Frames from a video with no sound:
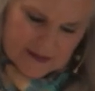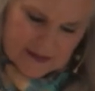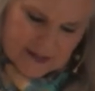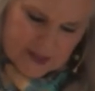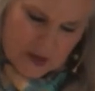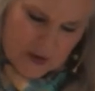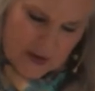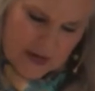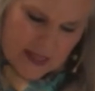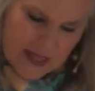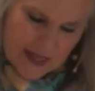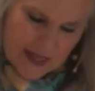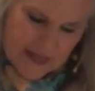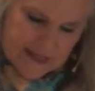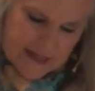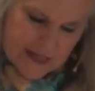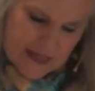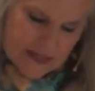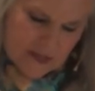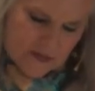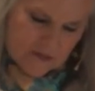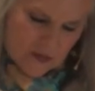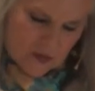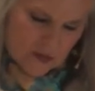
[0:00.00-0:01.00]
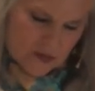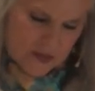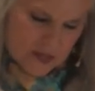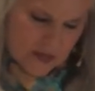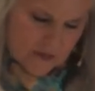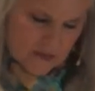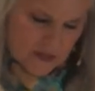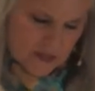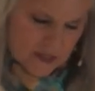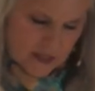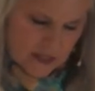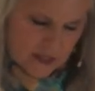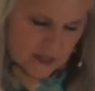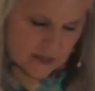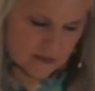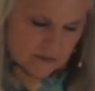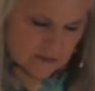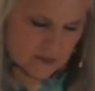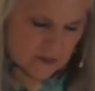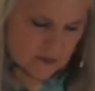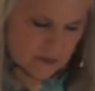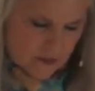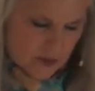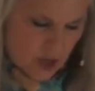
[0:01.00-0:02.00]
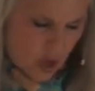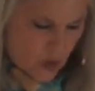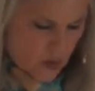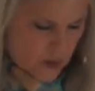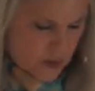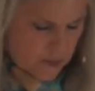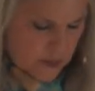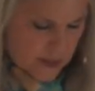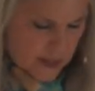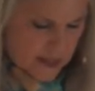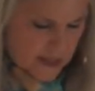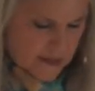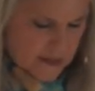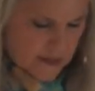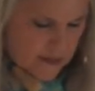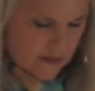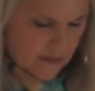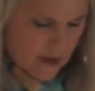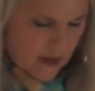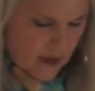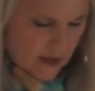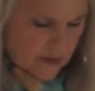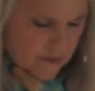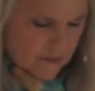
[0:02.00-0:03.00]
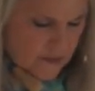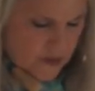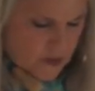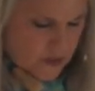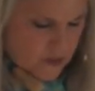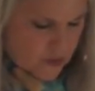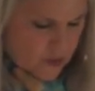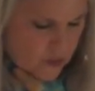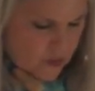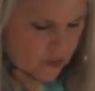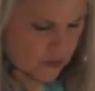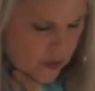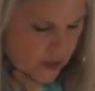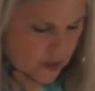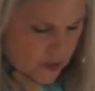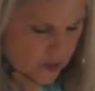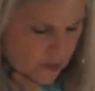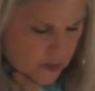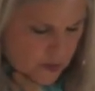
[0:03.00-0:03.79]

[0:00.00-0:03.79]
So Eli says in verse 17, "Go in peace, and the God of Israel grant your